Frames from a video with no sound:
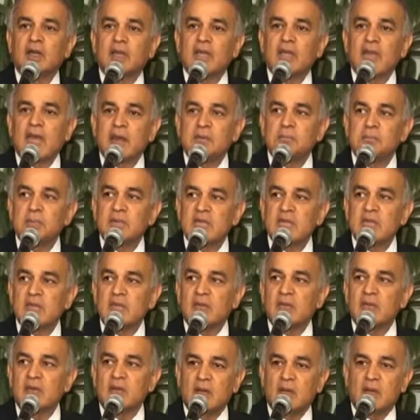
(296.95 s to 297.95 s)
can
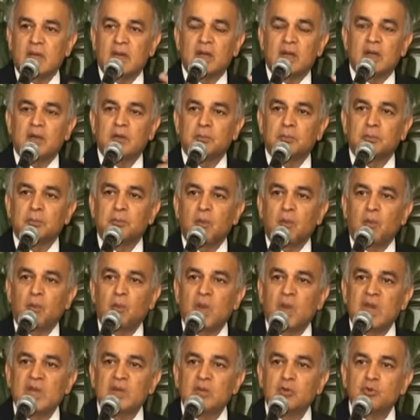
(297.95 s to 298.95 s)
be
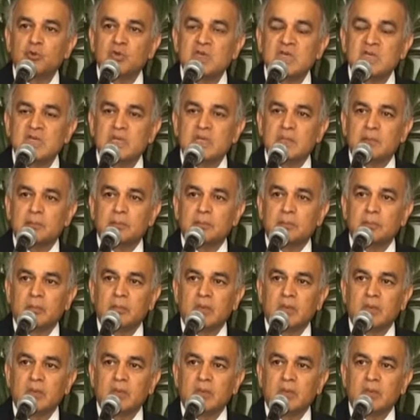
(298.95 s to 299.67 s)
when you need him.